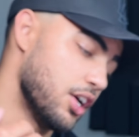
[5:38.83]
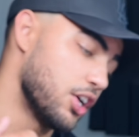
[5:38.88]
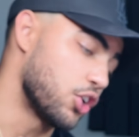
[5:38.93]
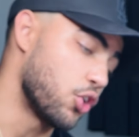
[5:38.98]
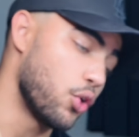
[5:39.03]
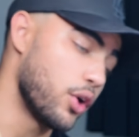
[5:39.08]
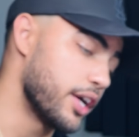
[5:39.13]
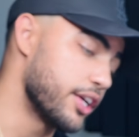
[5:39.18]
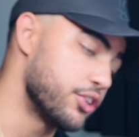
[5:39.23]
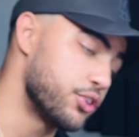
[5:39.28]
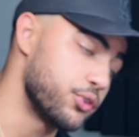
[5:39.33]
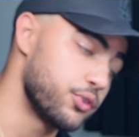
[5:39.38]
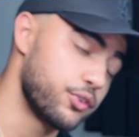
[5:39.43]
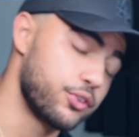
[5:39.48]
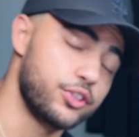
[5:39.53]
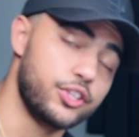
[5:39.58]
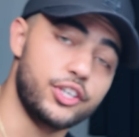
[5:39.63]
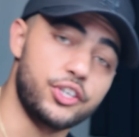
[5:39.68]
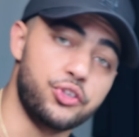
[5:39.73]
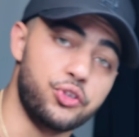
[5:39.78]
go ahead, do your
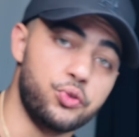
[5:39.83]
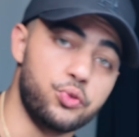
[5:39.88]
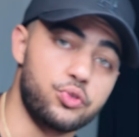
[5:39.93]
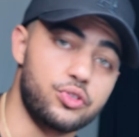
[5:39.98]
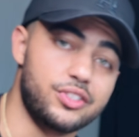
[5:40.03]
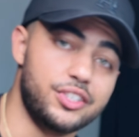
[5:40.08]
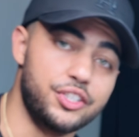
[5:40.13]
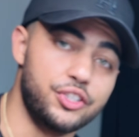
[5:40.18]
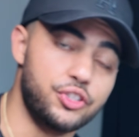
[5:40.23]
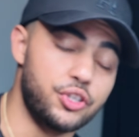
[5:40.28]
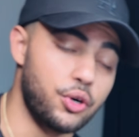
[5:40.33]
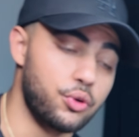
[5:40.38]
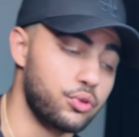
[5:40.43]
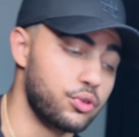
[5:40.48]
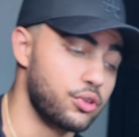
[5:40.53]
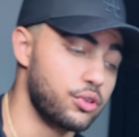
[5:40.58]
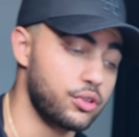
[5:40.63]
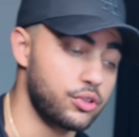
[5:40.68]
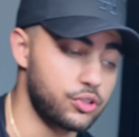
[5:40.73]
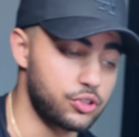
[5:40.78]
thing, use the
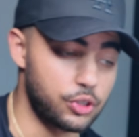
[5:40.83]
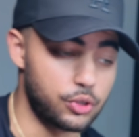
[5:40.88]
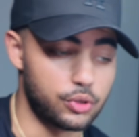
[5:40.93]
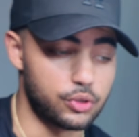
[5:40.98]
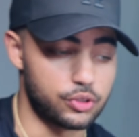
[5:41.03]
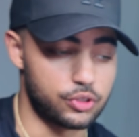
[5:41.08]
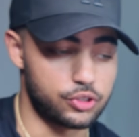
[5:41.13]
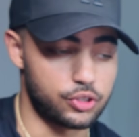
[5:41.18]
donor soles.